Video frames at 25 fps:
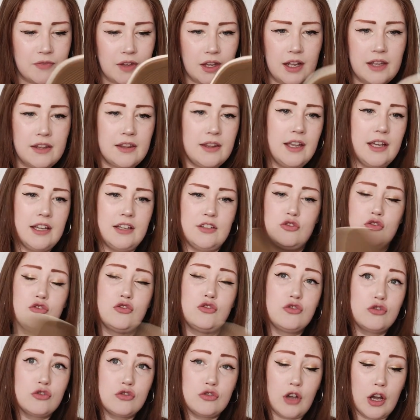And
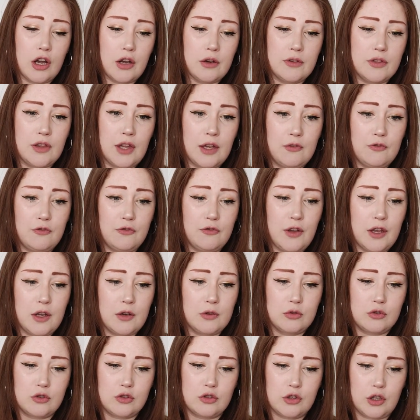they
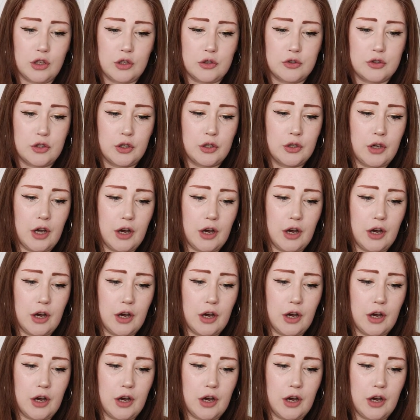feel so, so